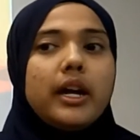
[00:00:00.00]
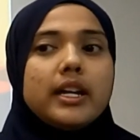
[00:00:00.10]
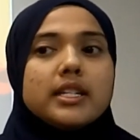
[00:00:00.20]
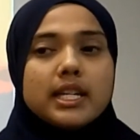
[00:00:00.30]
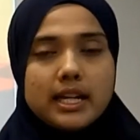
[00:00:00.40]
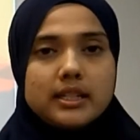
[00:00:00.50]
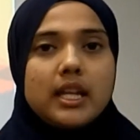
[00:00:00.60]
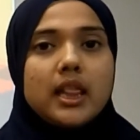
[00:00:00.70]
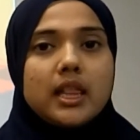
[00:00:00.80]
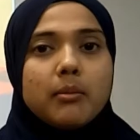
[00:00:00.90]
adjust
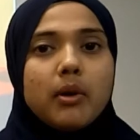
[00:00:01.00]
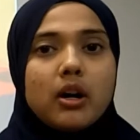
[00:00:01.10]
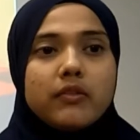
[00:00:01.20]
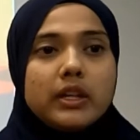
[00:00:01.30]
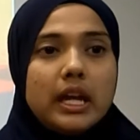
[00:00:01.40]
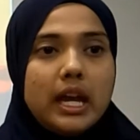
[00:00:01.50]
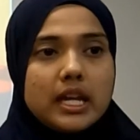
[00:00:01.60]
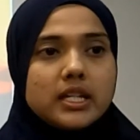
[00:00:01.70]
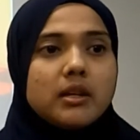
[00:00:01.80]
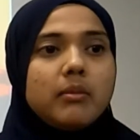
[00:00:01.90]
in terms of the
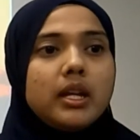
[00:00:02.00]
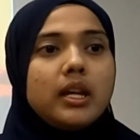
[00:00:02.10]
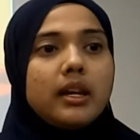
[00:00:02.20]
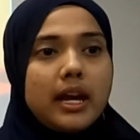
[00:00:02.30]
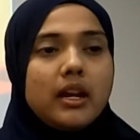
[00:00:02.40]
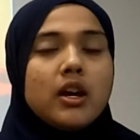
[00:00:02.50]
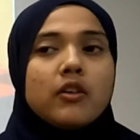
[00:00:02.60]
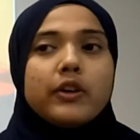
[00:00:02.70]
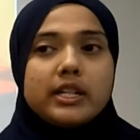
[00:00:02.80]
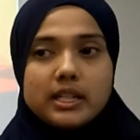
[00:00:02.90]
age, meaning that,
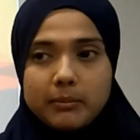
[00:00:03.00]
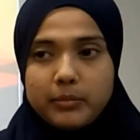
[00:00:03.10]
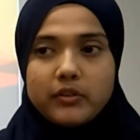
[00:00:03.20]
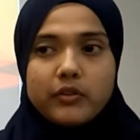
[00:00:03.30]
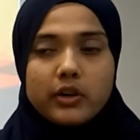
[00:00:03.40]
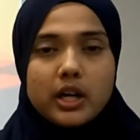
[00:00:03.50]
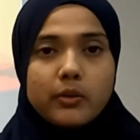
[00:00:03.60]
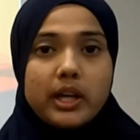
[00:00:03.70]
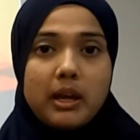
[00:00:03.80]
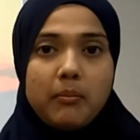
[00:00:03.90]
for example, for
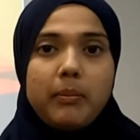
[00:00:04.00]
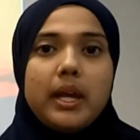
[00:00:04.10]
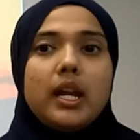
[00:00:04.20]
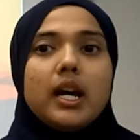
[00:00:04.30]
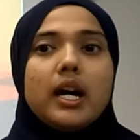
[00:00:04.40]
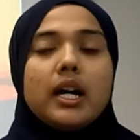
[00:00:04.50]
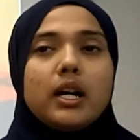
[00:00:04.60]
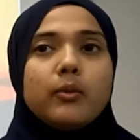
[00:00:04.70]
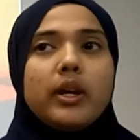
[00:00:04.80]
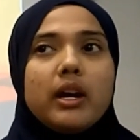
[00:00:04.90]
our campaign,
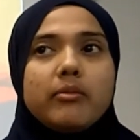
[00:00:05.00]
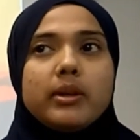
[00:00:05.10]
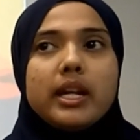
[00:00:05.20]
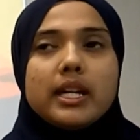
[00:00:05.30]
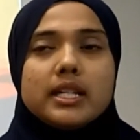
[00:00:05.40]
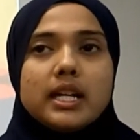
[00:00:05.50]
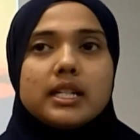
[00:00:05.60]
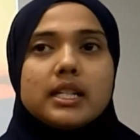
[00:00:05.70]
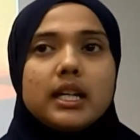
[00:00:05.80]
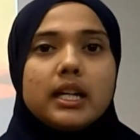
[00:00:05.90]
we have been
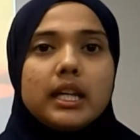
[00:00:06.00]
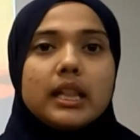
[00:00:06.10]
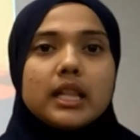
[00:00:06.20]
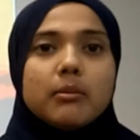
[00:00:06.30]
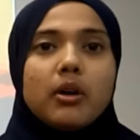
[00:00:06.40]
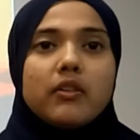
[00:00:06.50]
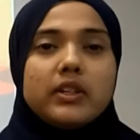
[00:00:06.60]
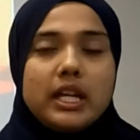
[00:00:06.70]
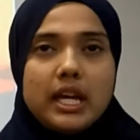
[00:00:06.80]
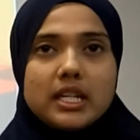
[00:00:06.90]
adjust in terms
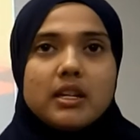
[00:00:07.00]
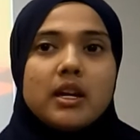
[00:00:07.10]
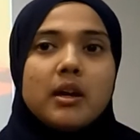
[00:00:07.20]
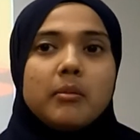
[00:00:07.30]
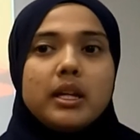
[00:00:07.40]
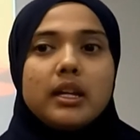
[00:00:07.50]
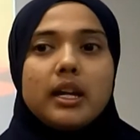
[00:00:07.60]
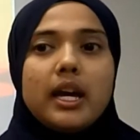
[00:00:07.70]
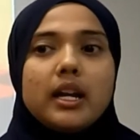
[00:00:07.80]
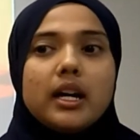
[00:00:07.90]
of the age,
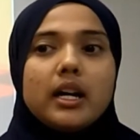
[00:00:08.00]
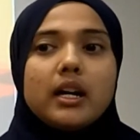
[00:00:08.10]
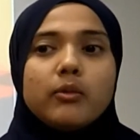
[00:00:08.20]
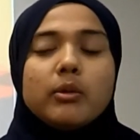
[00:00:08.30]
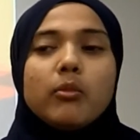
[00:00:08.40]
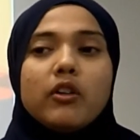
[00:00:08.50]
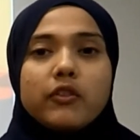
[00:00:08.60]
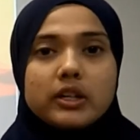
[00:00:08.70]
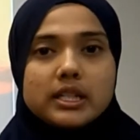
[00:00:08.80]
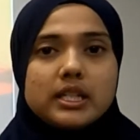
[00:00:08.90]
meaning that we're more
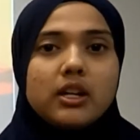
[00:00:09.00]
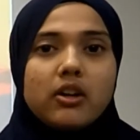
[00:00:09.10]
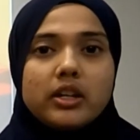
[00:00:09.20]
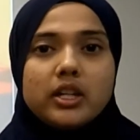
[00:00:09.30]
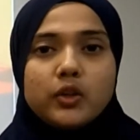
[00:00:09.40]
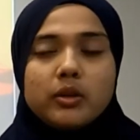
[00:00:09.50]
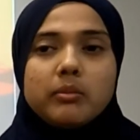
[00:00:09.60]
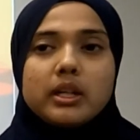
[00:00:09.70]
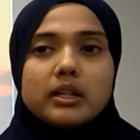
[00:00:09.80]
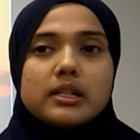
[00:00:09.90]
focusing on the youth,
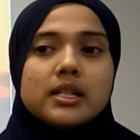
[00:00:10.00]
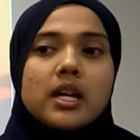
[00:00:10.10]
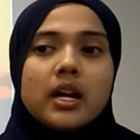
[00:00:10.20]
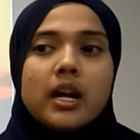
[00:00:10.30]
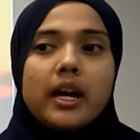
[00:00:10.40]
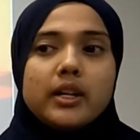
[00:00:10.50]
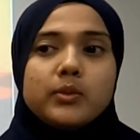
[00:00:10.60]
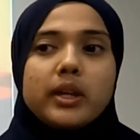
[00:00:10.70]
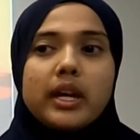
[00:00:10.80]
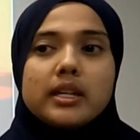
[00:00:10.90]
because
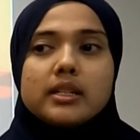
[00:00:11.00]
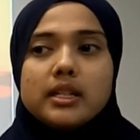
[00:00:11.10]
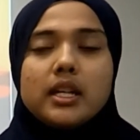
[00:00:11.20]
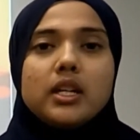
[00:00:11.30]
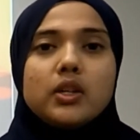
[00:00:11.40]
as we can see,